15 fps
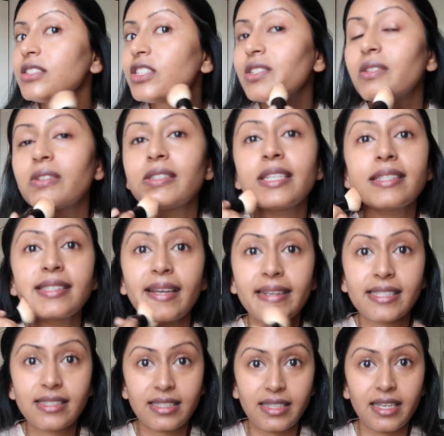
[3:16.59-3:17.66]
It just looks like
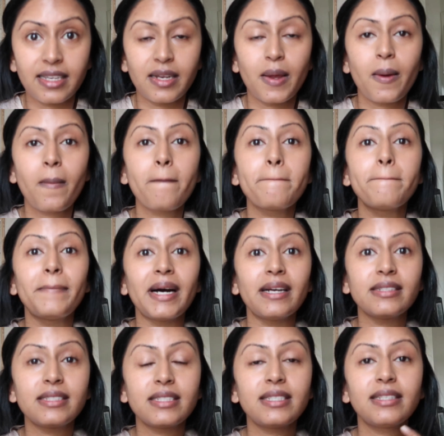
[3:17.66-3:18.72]
second skin,
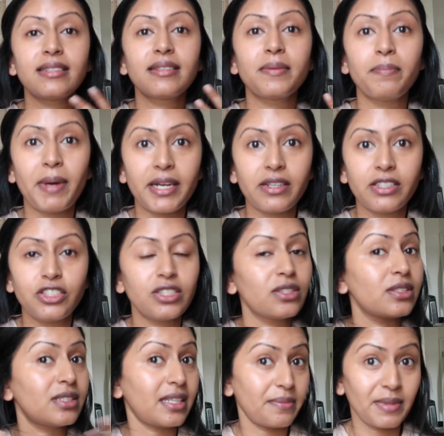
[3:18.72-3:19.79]
but better. It
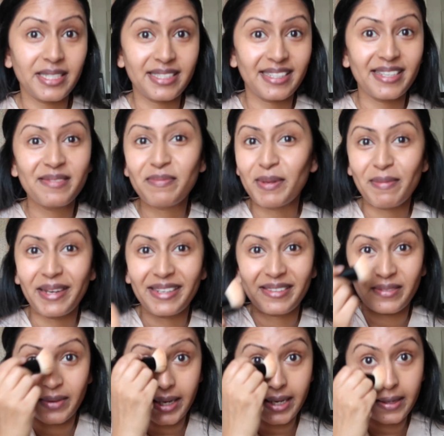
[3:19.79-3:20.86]
just looks like my skin, but better,
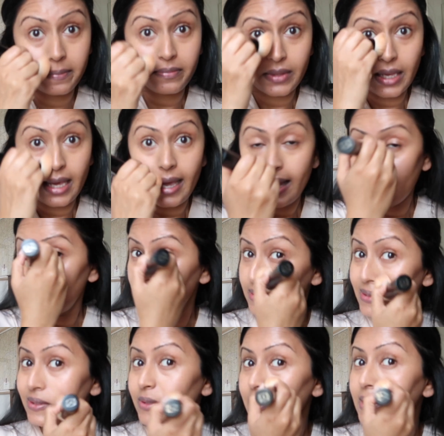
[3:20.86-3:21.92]
right? And
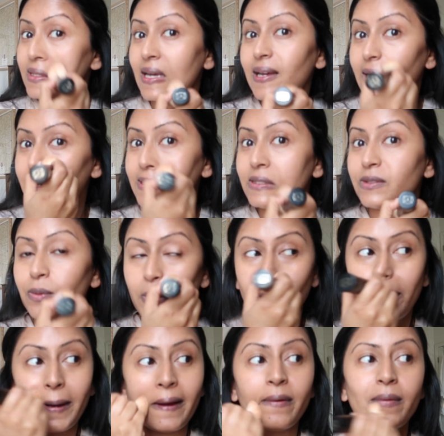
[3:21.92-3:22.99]
so that is
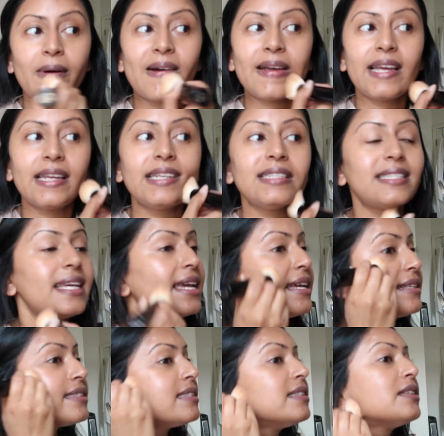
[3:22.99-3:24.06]
what I want. And it
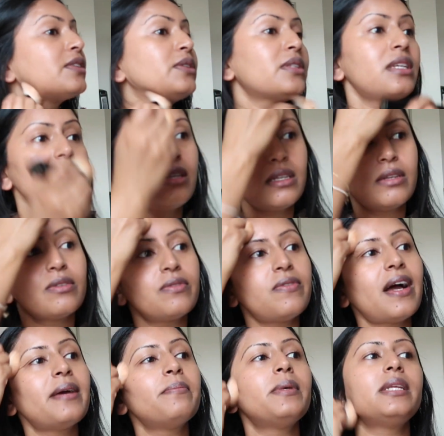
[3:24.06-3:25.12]
takes literally
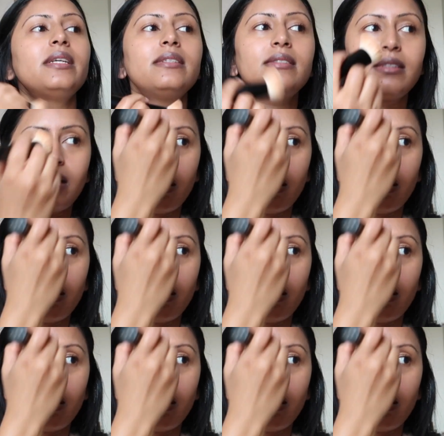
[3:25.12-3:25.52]
5 minutes.